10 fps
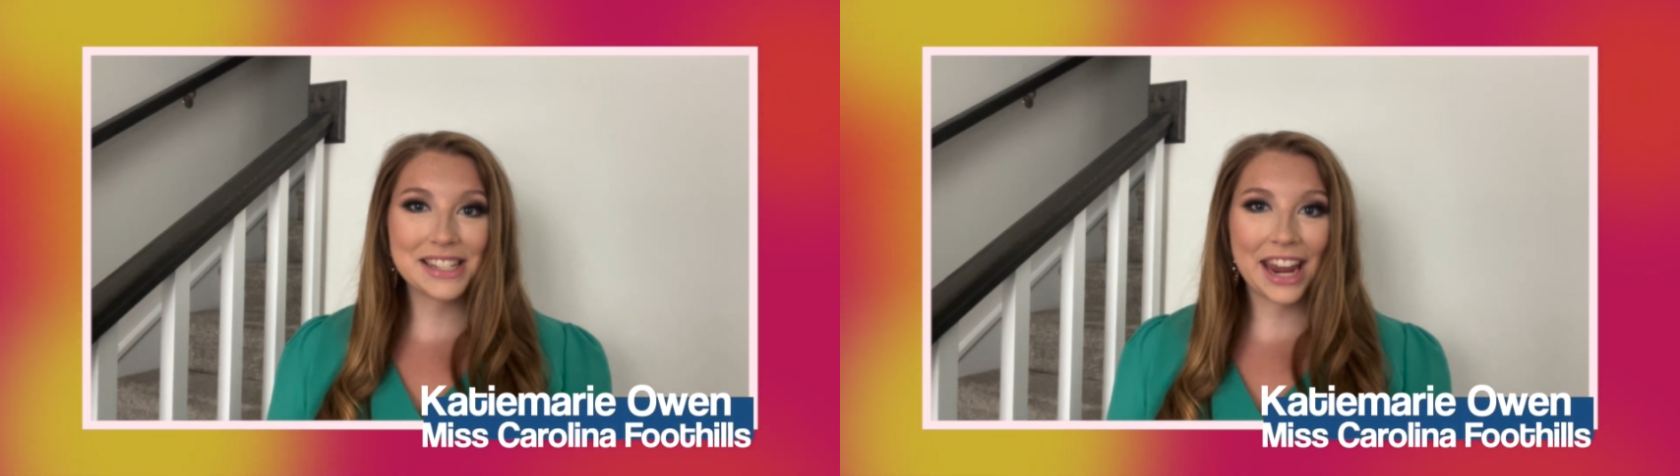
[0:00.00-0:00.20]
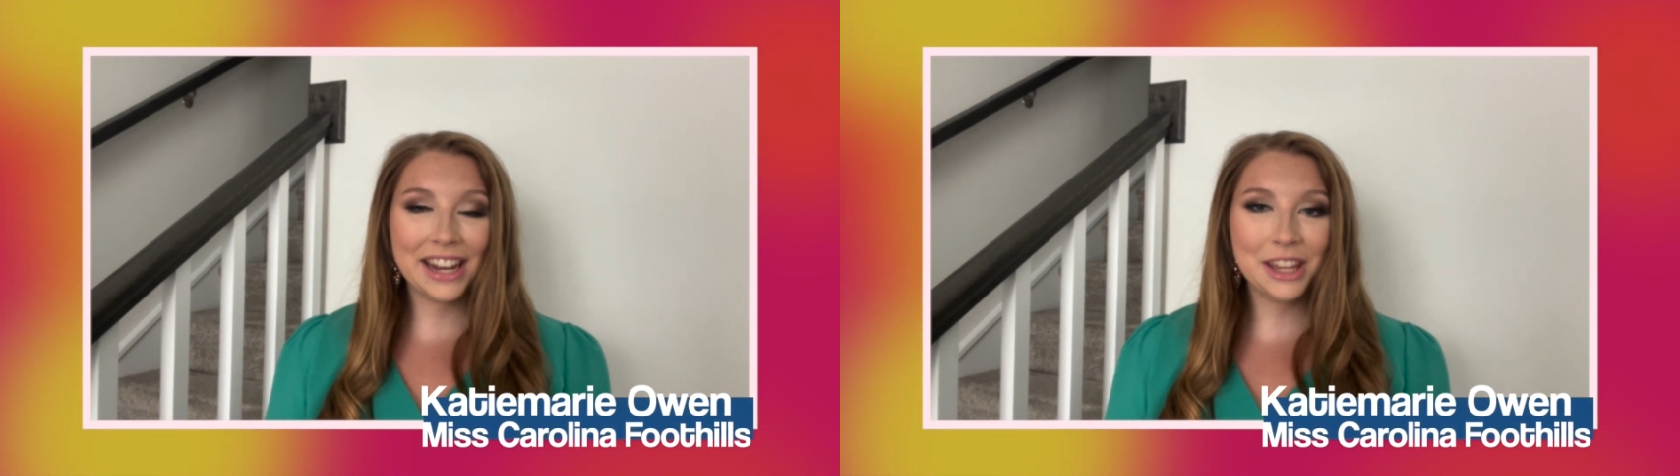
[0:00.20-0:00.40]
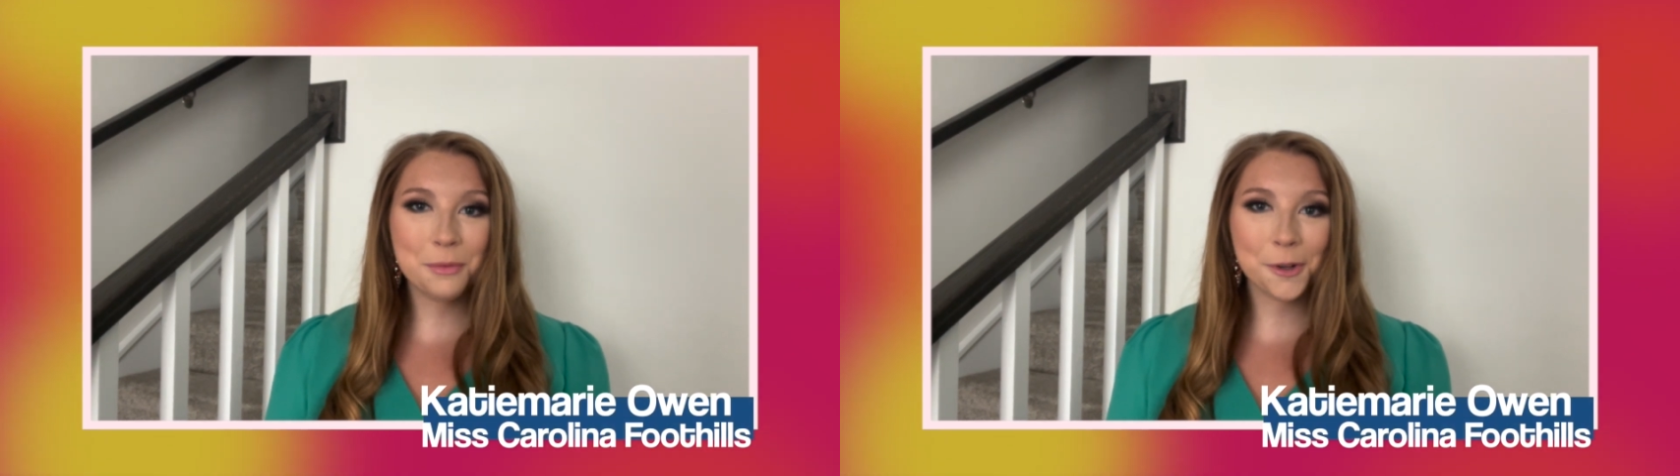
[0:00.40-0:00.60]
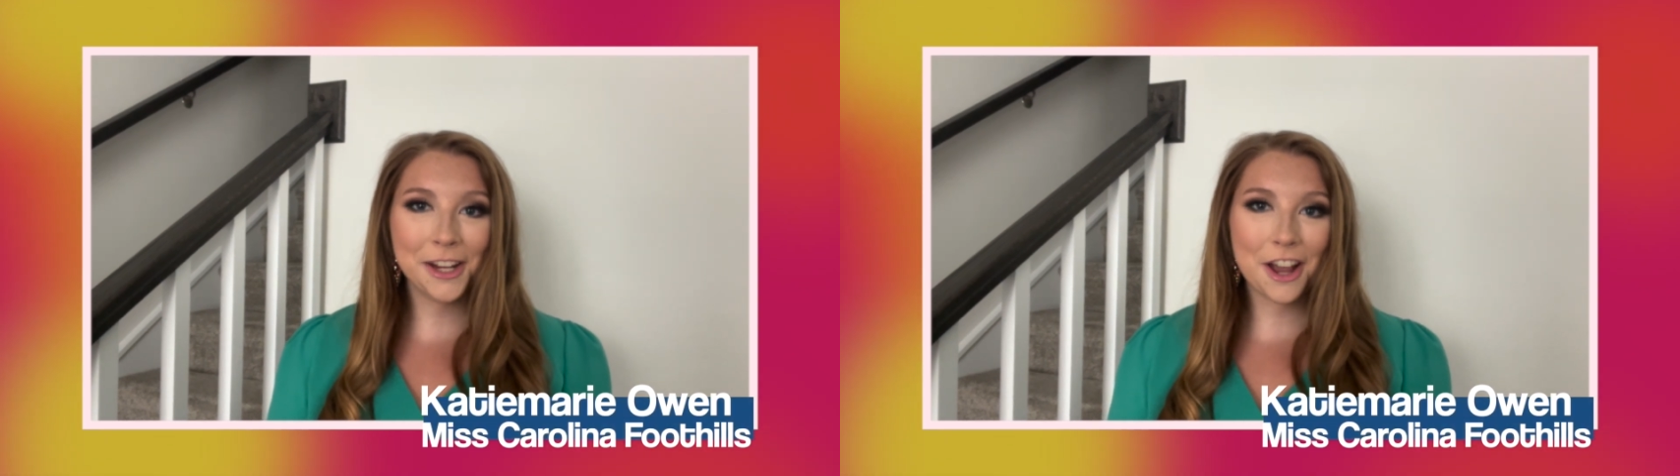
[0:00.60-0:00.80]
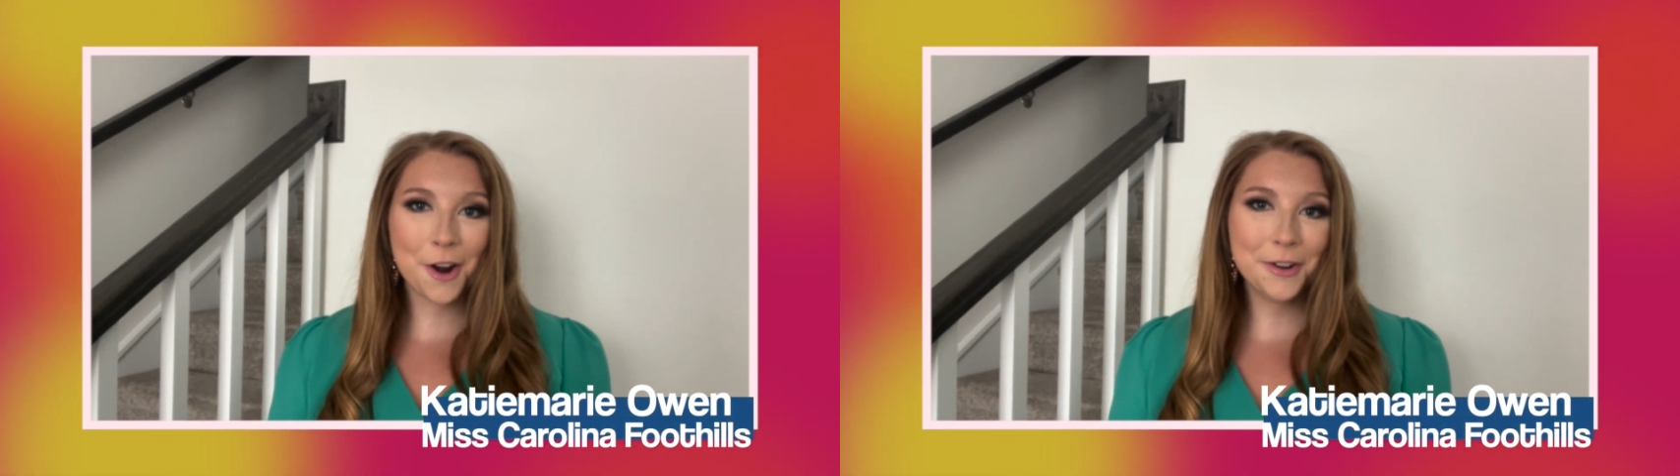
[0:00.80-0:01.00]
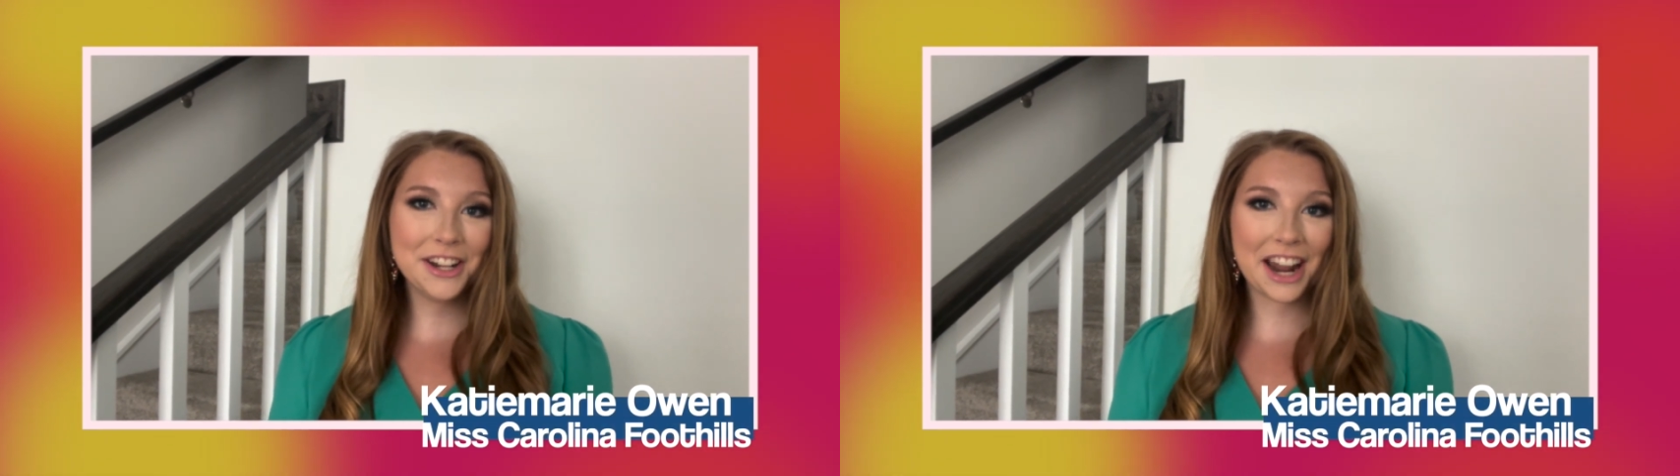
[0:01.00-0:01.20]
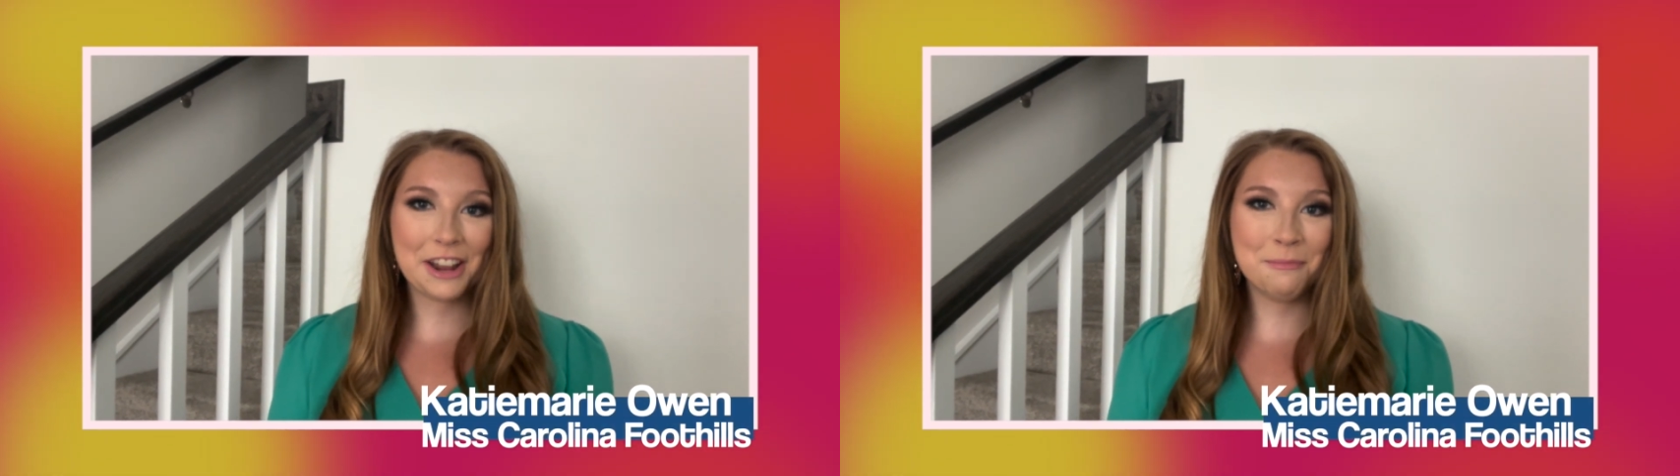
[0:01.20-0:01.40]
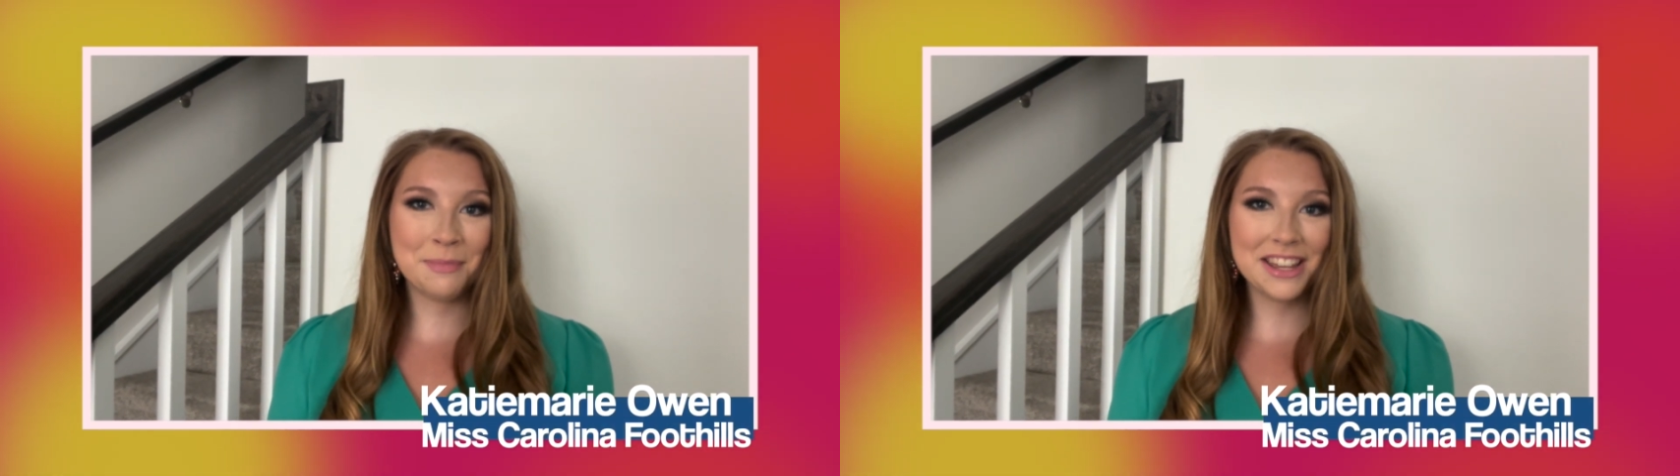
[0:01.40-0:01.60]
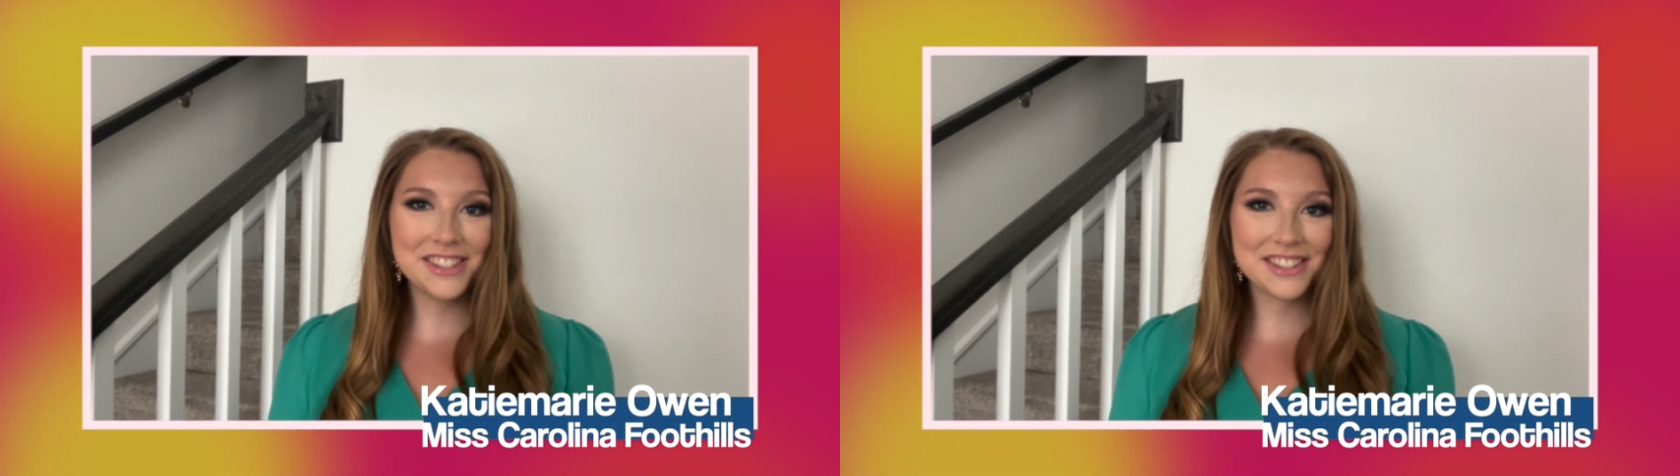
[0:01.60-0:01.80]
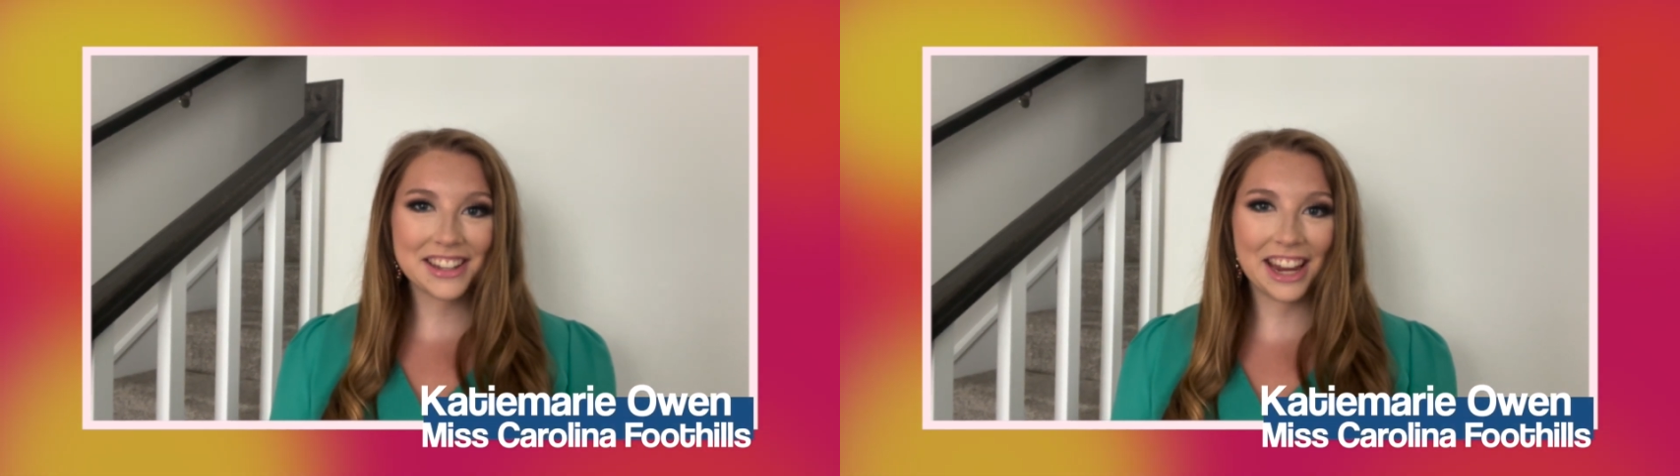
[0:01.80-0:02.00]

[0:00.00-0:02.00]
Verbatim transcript: Katiemarie Owen and I'm Miss